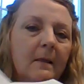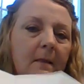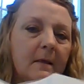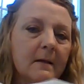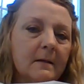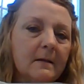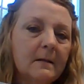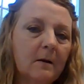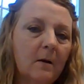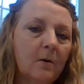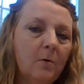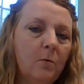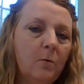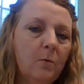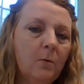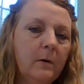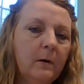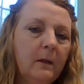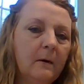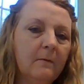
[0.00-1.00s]
this
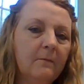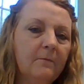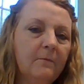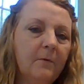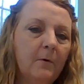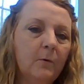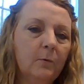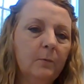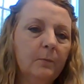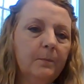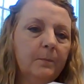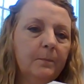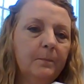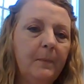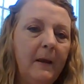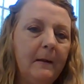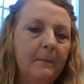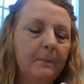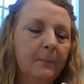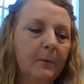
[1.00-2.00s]
accordion fold
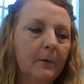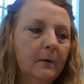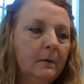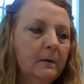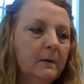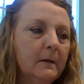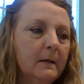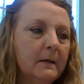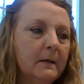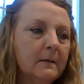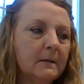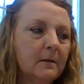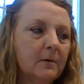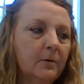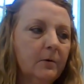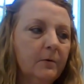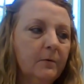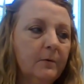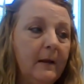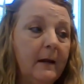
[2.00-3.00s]
paper is
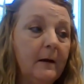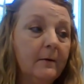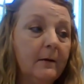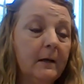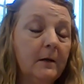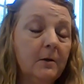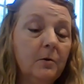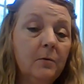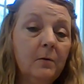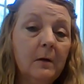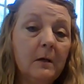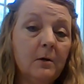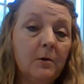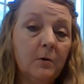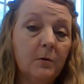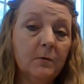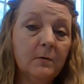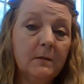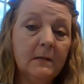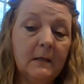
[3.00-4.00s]
glued down and you can
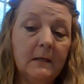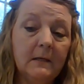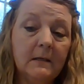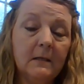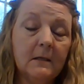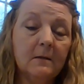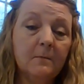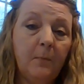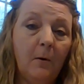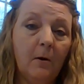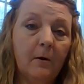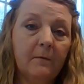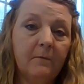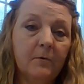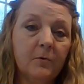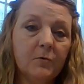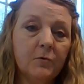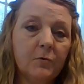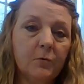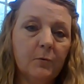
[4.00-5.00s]
use these as part of
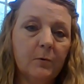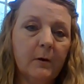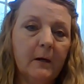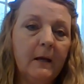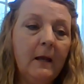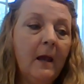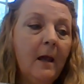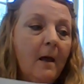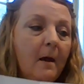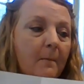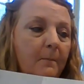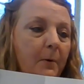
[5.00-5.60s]
your story.